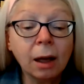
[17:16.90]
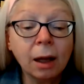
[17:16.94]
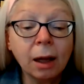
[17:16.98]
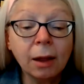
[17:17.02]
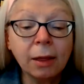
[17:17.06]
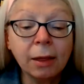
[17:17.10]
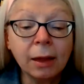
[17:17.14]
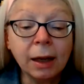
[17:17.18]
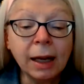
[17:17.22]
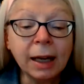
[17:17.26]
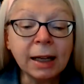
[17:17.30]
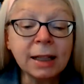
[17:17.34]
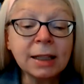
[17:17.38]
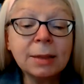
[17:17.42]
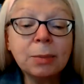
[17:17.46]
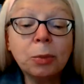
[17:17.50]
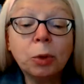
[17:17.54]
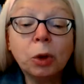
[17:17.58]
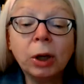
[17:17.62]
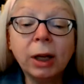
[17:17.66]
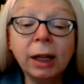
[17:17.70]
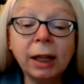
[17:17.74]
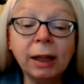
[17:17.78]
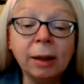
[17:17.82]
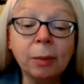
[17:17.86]
The next
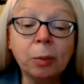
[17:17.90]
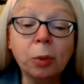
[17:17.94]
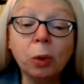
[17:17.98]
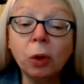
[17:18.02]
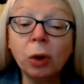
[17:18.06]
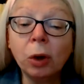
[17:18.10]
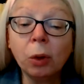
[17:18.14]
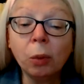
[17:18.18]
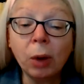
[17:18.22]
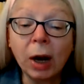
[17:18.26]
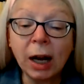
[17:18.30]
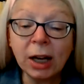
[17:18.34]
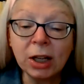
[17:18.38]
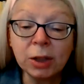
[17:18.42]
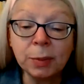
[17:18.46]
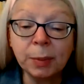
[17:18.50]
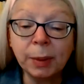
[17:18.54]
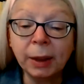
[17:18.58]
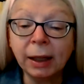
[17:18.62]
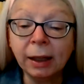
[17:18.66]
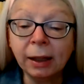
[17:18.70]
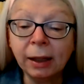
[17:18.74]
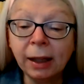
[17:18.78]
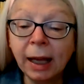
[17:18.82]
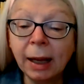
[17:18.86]
morning, the poor
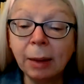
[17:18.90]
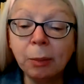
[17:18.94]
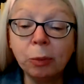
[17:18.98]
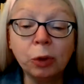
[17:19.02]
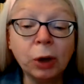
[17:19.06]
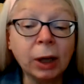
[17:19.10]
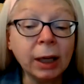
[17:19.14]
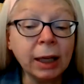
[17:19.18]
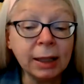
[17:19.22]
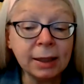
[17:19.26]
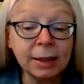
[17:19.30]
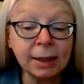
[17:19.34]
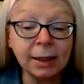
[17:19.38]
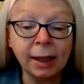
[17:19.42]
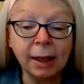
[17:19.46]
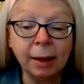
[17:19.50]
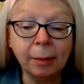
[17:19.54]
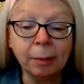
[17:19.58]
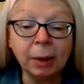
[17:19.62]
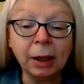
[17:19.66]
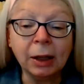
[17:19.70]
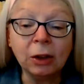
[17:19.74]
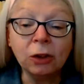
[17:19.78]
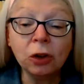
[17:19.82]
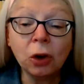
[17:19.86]
watchman came running to him
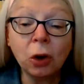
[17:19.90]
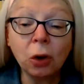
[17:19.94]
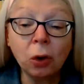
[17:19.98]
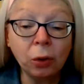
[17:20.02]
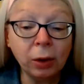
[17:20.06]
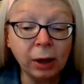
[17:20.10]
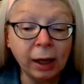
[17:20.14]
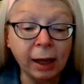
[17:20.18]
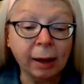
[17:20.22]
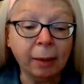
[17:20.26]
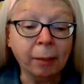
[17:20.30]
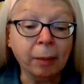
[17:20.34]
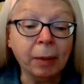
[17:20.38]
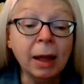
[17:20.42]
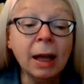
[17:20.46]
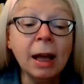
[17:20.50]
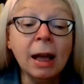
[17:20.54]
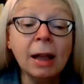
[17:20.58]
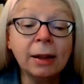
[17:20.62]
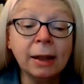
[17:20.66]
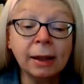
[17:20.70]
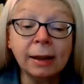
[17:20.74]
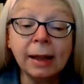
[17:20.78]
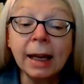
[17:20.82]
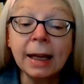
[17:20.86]
and told him
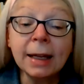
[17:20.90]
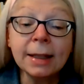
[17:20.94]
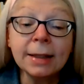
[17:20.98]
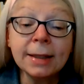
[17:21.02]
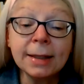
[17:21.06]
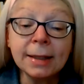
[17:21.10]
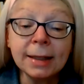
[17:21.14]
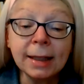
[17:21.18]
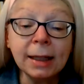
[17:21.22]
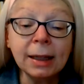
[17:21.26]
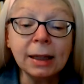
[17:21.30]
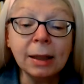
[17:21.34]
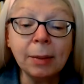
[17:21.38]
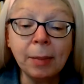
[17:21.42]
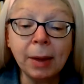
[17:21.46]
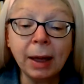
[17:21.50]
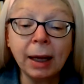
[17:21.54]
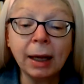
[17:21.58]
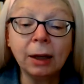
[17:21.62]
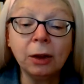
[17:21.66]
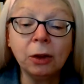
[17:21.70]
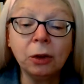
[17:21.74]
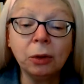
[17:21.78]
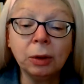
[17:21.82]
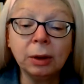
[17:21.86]
that they had seen the
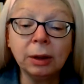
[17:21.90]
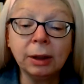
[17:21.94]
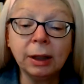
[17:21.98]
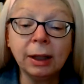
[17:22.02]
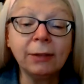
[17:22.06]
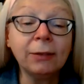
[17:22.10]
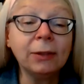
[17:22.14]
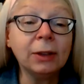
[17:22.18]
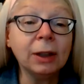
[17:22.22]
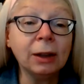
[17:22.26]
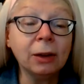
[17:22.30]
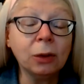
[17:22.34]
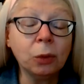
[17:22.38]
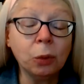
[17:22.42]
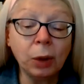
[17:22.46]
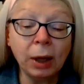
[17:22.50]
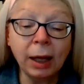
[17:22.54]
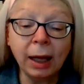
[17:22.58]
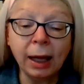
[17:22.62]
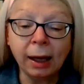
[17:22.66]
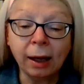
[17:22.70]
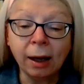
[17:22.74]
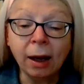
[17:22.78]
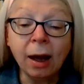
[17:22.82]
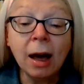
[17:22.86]
man who had lived in the
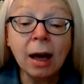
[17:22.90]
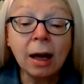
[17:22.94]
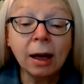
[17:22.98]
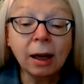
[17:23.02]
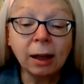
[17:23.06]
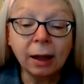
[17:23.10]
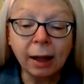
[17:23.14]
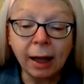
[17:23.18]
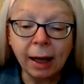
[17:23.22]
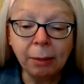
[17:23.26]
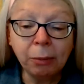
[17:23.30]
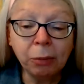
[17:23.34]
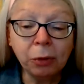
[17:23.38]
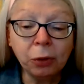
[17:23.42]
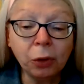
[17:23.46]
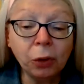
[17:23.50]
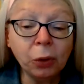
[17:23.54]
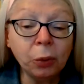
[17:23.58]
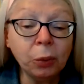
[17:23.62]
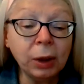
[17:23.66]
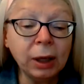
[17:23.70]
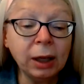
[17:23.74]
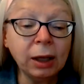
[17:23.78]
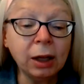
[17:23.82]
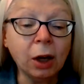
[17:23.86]
wing climb through the
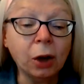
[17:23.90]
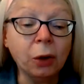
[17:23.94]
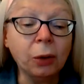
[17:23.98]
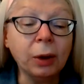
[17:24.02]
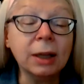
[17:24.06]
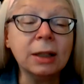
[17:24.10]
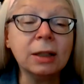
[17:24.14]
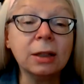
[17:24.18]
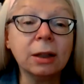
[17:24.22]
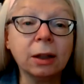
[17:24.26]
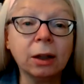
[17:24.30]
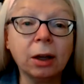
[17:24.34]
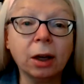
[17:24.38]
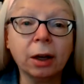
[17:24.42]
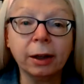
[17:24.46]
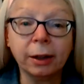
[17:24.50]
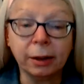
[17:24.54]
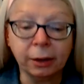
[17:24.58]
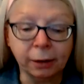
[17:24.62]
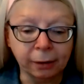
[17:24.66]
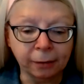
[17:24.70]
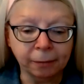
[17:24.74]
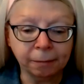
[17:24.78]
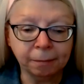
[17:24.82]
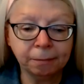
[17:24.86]
window into the
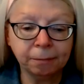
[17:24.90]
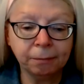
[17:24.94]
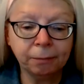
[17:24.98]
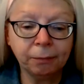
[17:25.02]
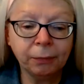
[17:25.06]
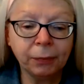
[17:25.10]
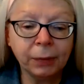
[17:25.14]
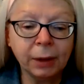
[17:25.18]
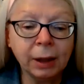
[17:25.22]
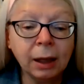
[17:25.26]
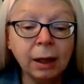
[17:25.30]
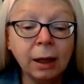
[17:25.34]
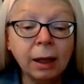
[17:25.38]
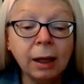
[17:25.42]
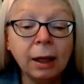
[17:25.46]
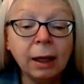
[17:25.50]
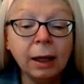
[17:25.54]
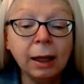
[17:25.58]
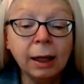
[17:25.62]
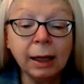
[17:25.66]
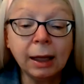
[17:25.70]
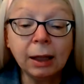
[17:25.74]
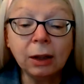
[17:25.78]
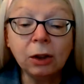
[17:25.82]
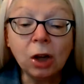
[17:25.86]
garden.
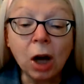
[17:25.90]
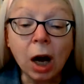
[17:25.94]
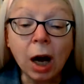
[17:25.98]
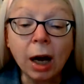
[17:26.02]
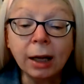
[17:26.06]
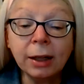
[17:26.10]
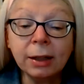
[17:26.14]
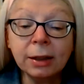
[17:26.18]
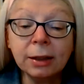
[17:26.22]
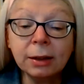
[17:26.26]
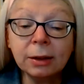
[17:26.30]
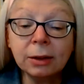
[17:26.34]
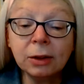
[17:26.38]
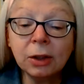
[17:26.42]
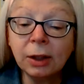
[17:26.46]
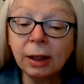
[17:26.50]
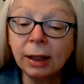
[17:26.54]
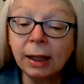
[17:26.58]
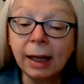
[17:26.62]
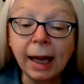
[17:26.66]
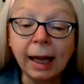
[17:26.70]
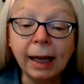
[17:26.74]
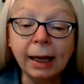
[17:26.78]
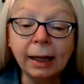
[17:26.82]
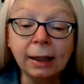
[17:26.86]
He had gone to the
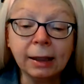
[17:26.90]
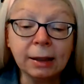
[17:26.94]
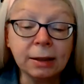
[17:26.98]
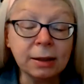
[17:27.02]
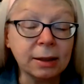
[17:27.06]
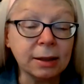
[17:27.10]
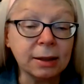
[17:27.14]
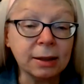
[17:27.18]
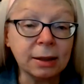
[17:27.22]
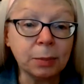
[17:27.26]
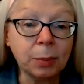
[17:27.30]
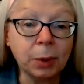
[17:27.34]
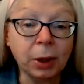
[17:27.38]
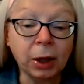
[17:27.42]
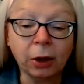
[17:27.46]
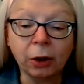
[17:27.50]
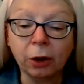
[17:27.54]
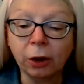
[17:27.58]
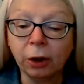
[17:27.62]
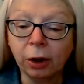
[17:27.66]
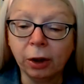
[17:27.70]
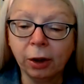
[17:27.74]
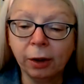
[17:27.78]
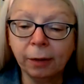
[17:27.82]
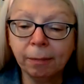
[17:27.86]
gate and
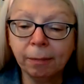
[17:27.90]
disappeared.